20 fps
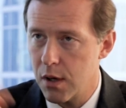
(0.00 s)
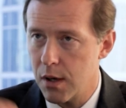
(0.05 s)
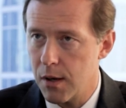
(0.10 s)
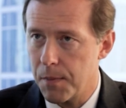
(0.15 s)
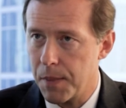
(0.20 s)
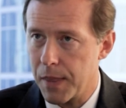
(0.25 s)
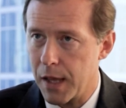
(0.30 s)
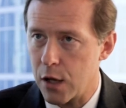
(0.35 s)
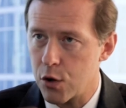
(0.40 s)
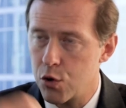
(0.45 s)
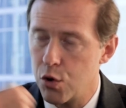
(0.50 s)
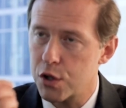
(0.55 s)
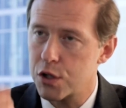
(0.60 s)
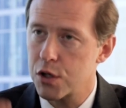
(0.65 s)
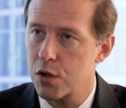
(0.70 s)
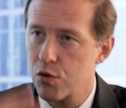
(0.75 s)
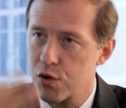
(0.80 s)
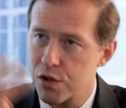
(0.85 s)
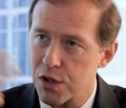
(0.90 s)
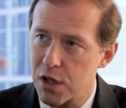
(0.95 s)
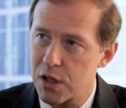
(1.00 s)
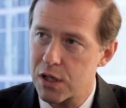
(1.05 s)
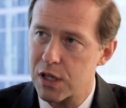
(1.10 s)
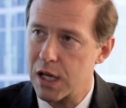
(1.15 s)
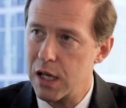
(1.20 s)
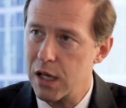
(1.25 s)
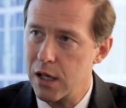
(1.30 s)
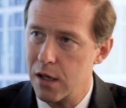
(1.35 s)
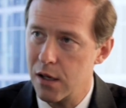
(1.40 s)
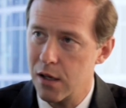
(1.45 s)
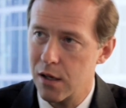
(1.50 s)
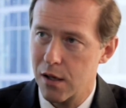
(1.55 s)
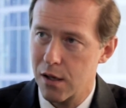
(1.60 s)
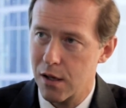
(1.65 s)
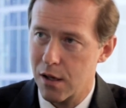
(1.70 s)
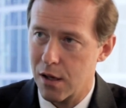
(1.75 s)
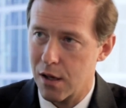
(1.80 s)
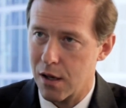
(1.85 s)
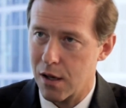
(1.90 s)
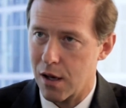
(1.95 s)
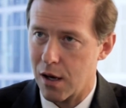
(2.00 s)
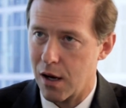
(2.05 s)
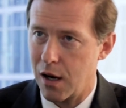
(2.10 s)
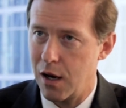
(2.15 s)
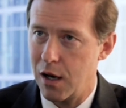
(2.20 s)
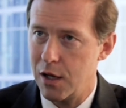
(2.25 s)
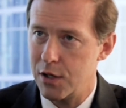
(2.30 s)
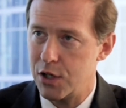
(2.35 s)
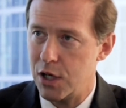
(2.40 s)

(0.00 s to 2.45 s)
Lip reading: US dollars, just one vial, and you need 3